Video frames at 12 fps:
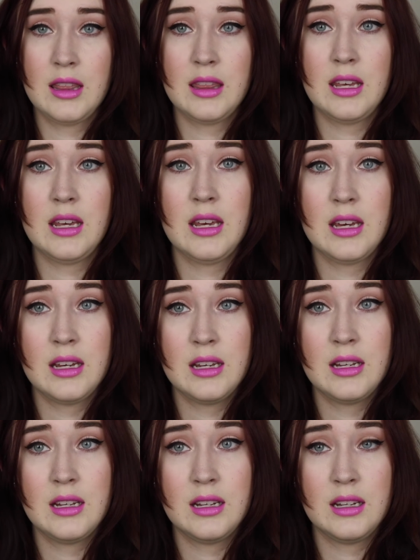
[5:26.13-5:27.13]
the
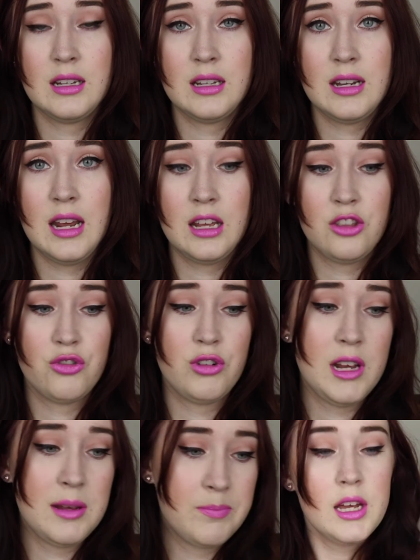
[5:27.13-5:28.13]
Naked
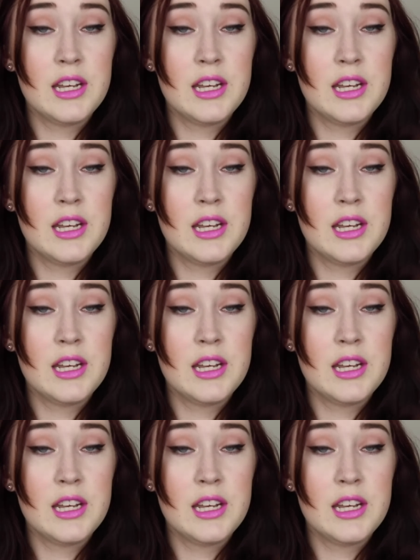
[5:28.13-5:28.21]
3.